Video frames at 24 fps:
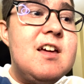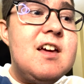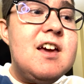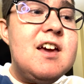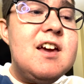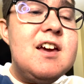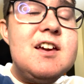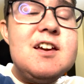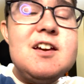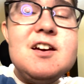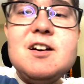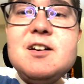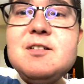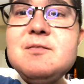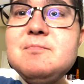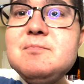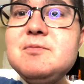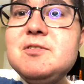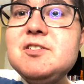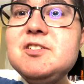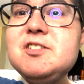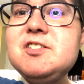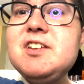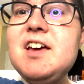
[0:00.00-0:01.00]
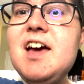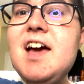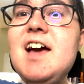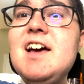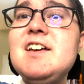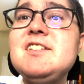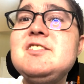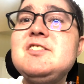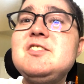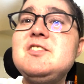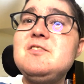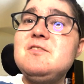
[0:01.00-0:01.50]
a, um,
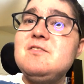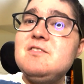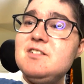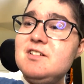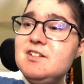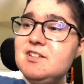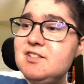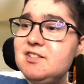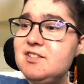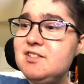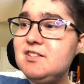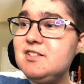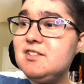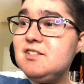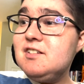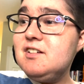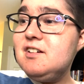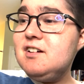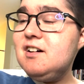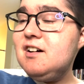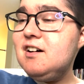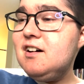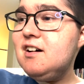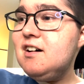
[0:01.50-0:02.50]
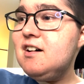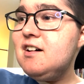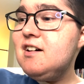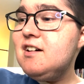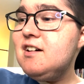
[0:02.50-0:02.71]
disastrous, uh,